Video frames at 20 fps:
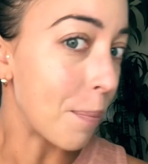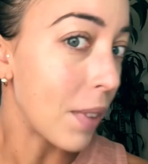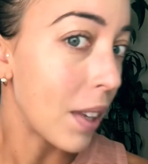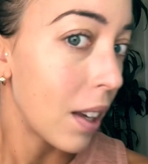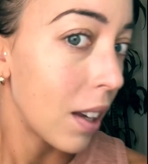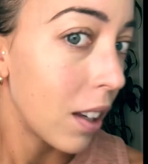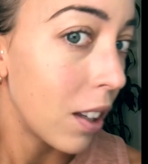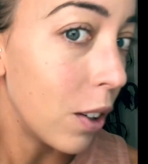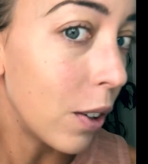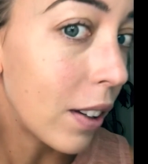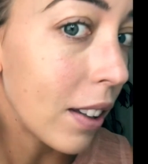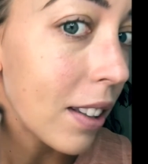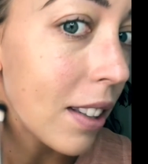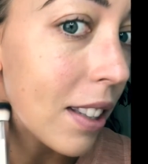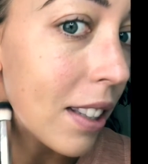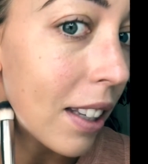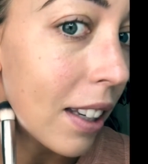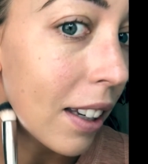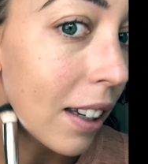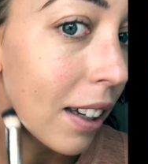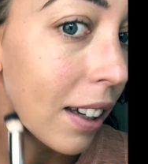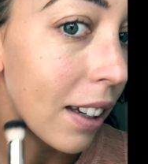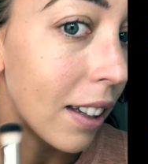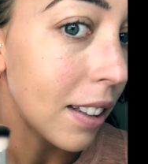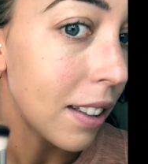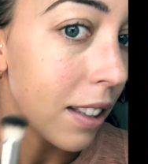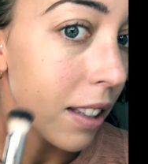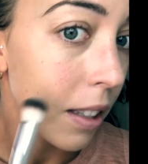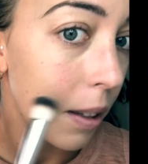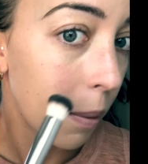You can see
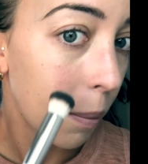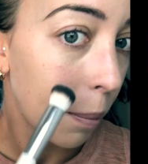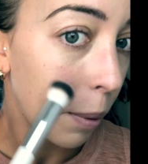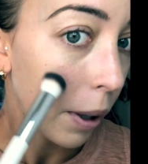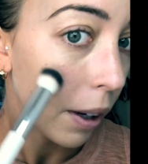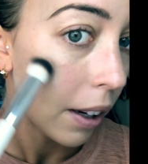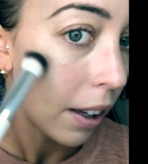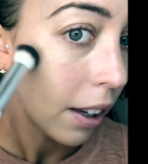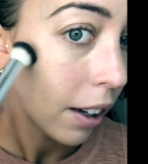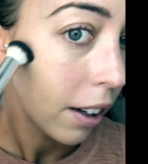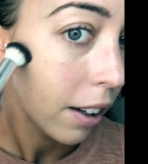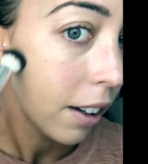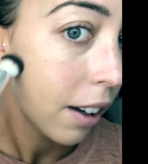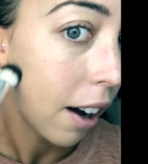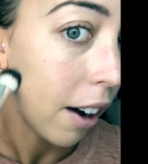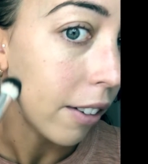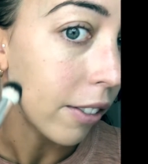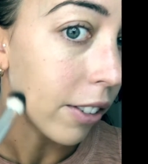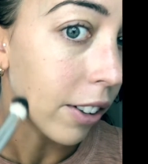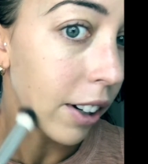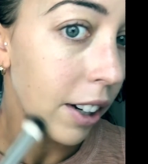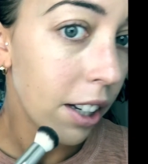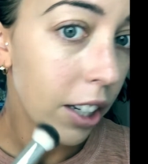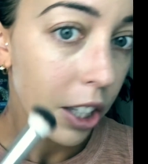it's pretty good coverage.